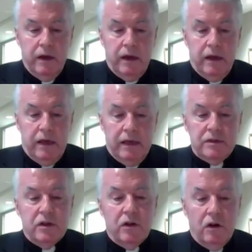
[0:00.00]
is an
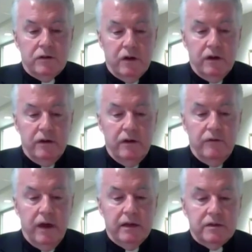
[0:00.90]
alternative
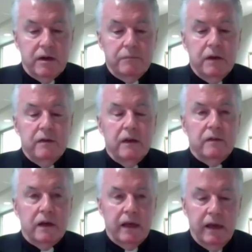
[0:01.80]
and something that the
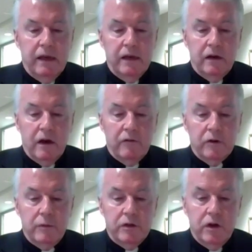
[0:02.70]
Canadian
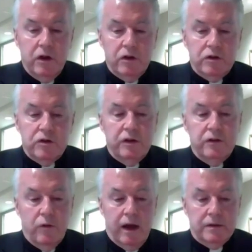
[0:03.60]
government should
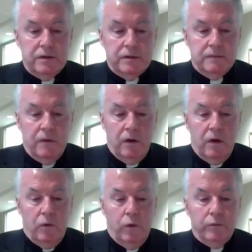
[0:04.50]
address
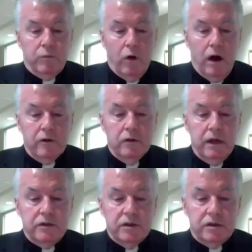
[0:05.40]
with broader
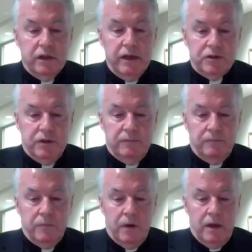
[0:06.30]
legislation.
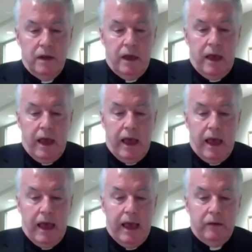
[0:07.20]

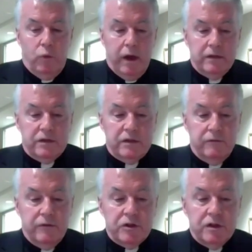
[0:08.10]
And when
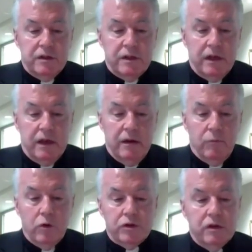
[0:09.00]
sufficient
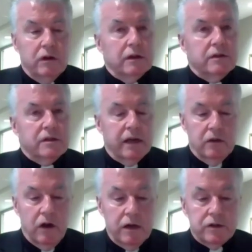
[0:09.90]
emotional and
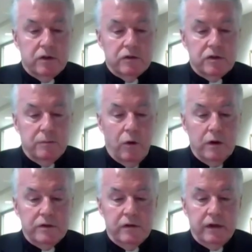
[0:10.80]
psychological supports
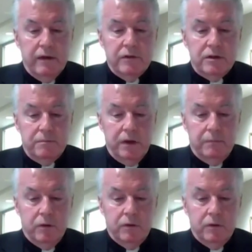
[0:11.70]
are given to people,